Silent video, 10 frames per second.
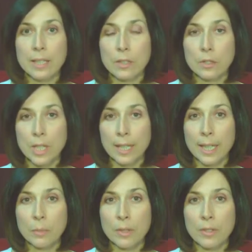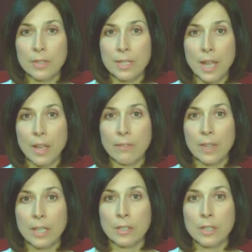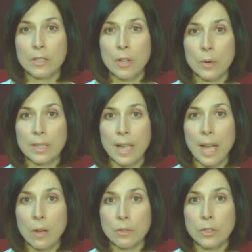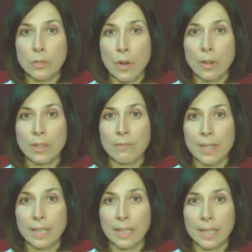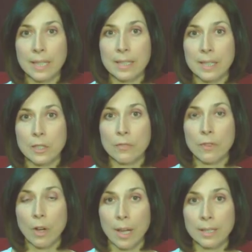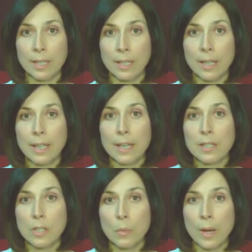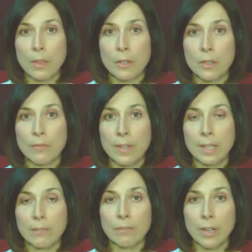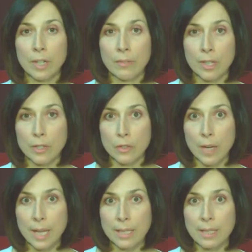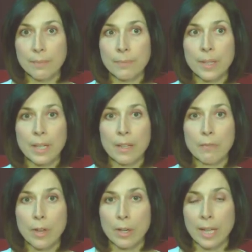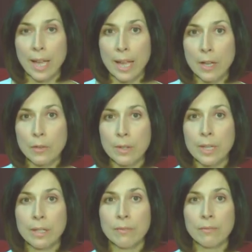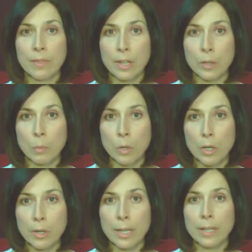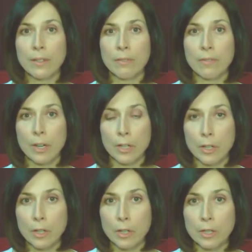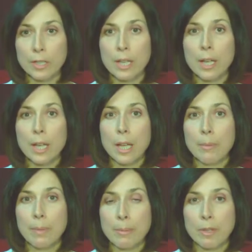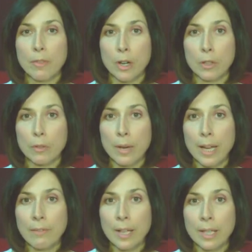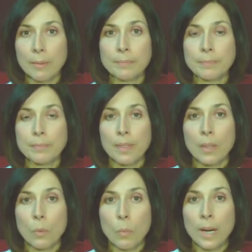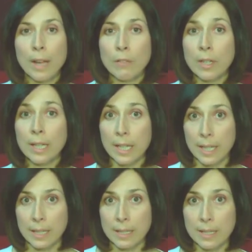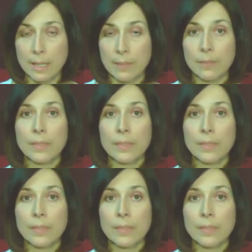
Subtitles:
So check in with yourself and just notice how strong the feeling is that you've got. So whether you're feeling very, very stressed, very angry, very worried, very hurt, maybe you've got a craving, whatever it is,